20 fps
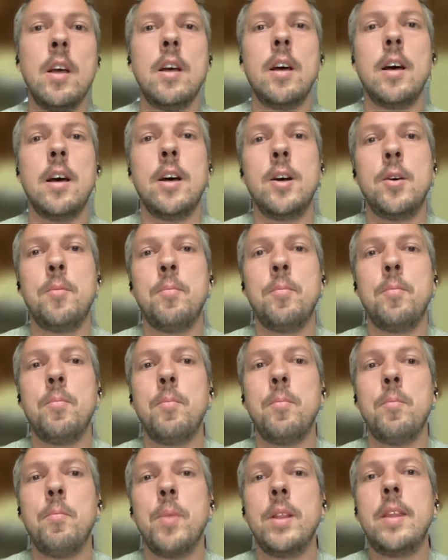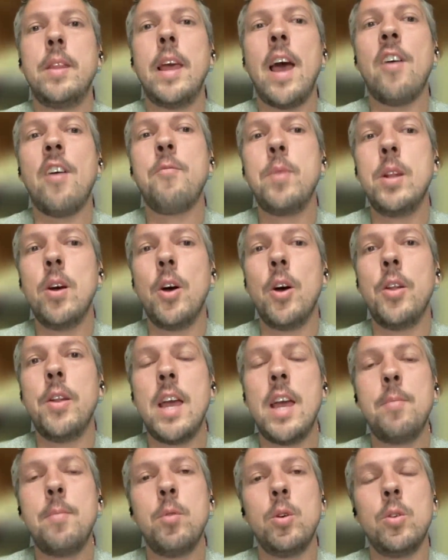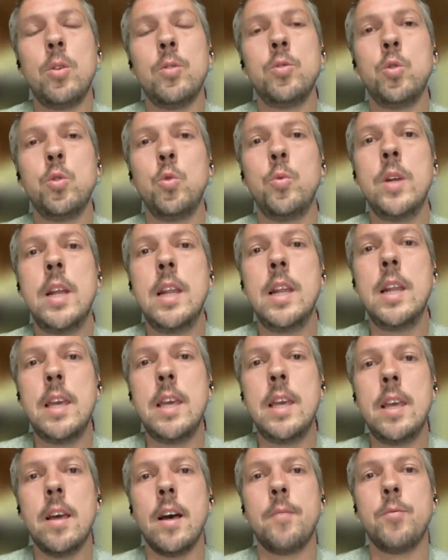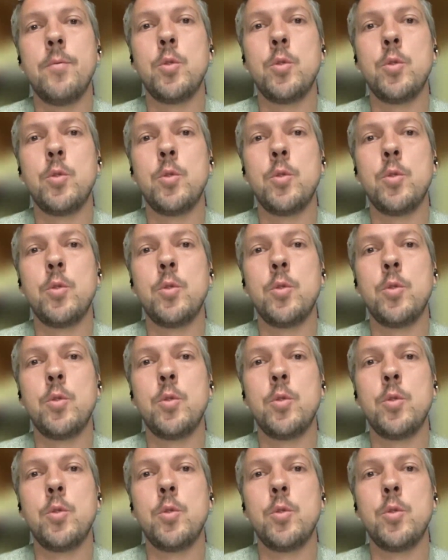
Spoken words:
but they have been unable to really